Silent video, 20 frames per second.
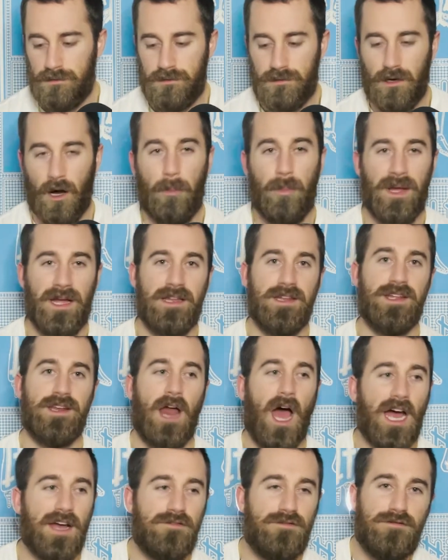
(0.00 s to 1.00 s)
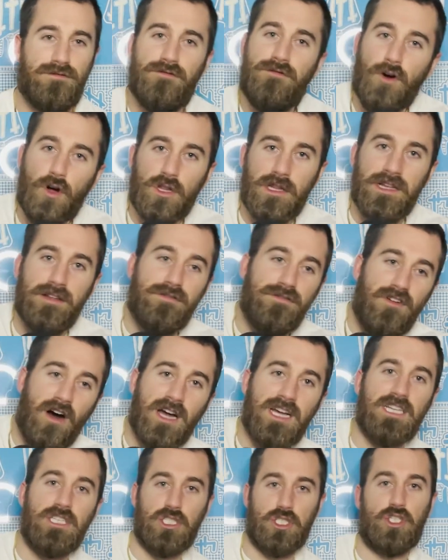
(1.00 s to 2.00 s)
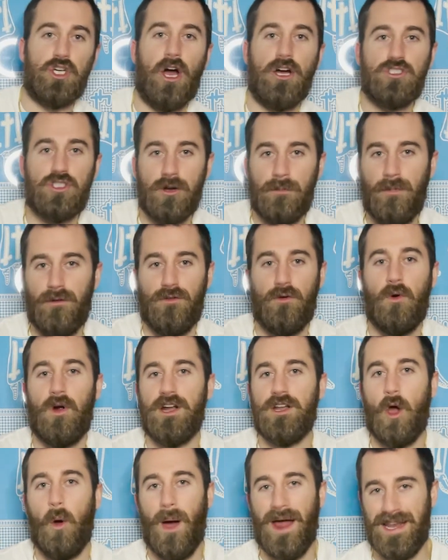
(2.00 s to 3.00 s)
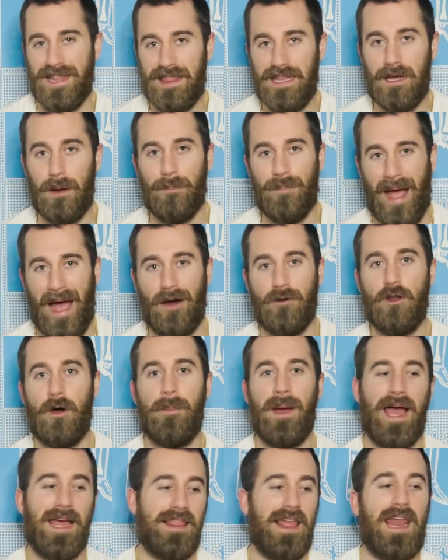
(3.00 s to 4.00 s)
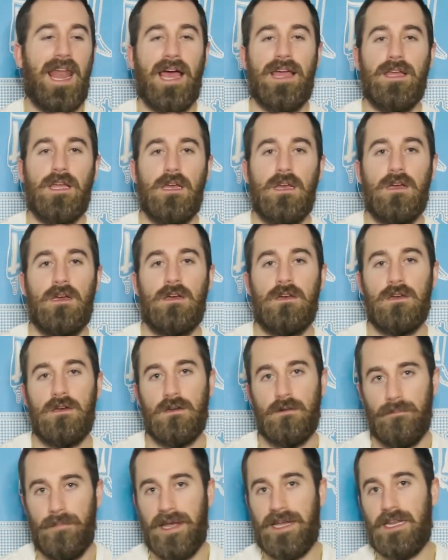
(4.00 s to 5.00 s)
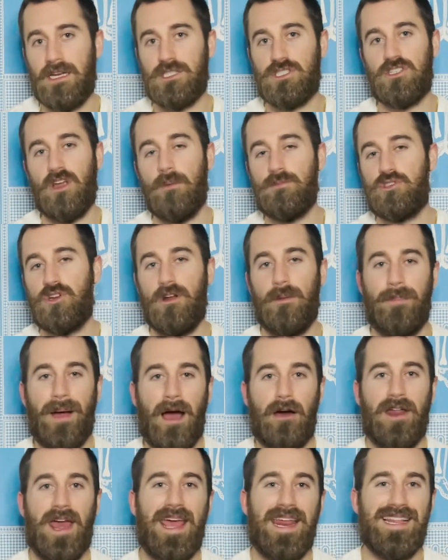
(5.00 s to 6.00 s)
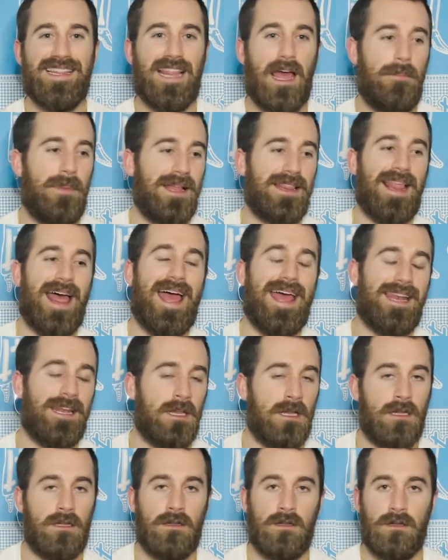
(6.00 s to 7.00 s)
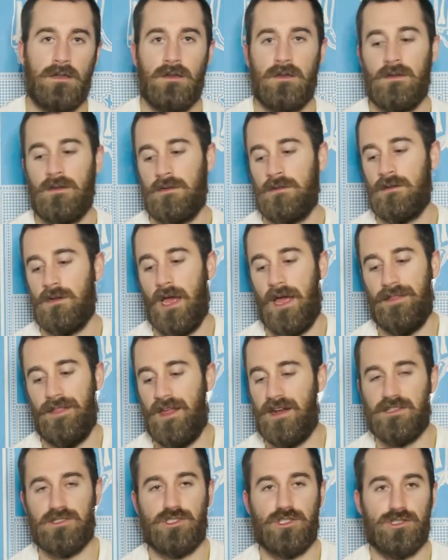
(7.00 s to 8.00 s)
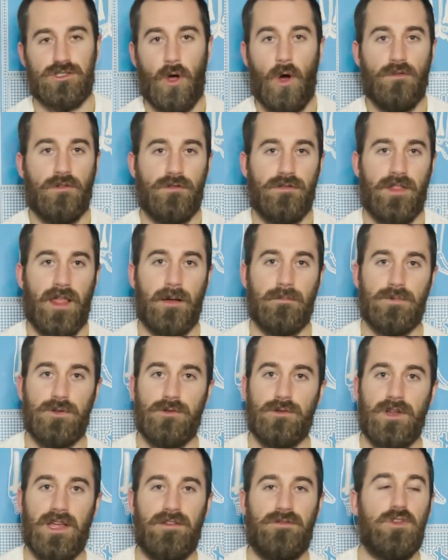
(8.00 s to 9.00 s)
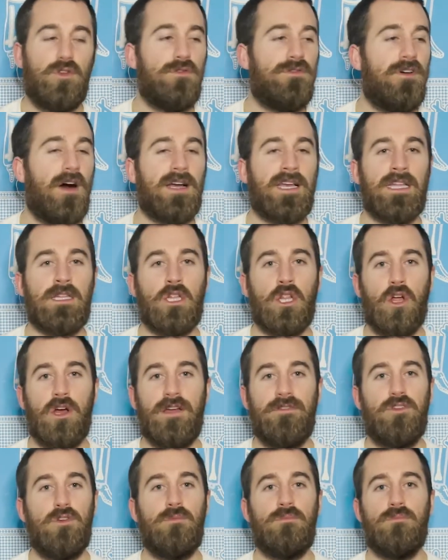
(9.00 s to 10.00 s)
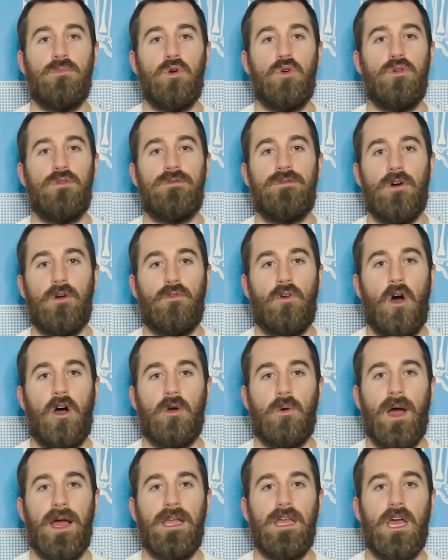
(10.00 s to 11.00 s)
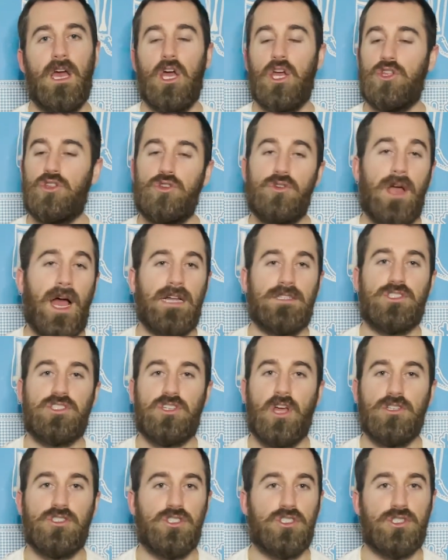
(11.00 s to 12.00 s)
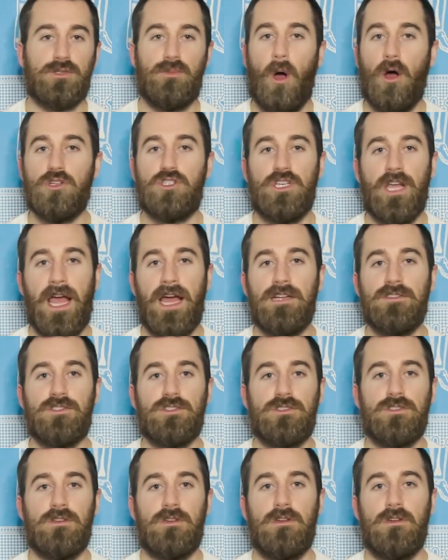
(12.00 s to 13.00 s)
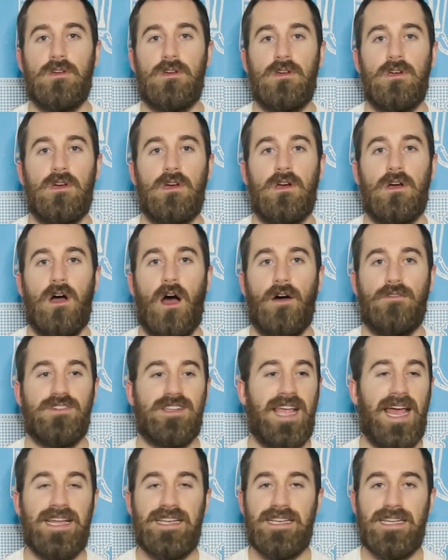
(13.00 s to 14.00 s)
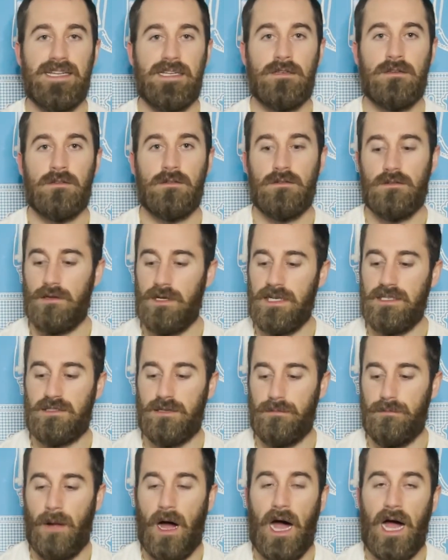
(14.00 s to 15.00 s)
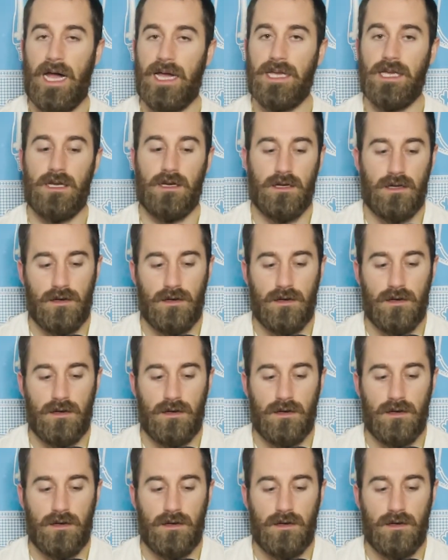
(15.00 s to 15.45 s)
opinion. I fully fucking judge them before I know anything about them, and then I make an assumption about hating them, and then it's just over for them, dude. If you fucking if you move a wrong way, you got such a small chance of getting into my